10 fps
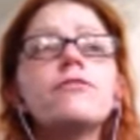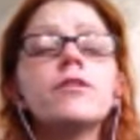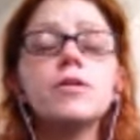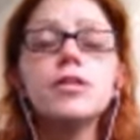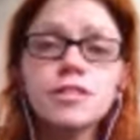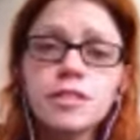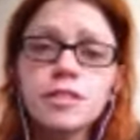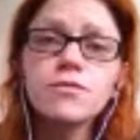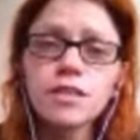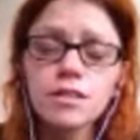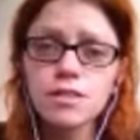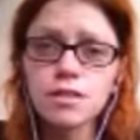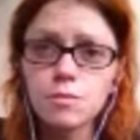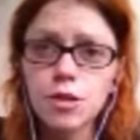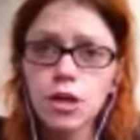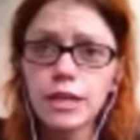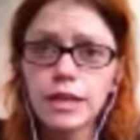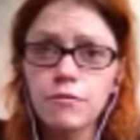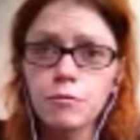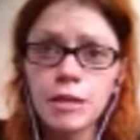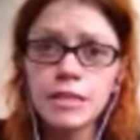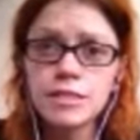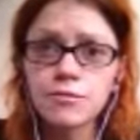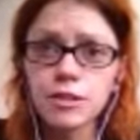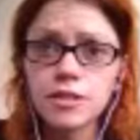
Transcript: emergency vehicles that the Mongolian government needs every year.